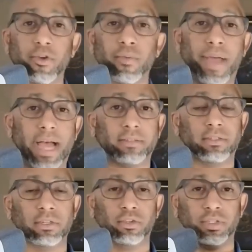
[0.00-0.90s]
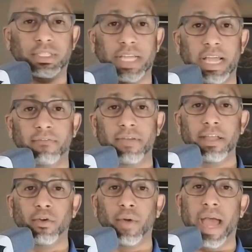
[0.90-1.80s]
your passwords are safe in
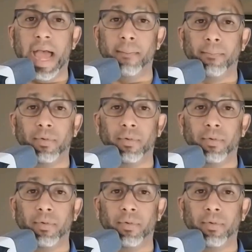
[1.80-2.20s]
your Apple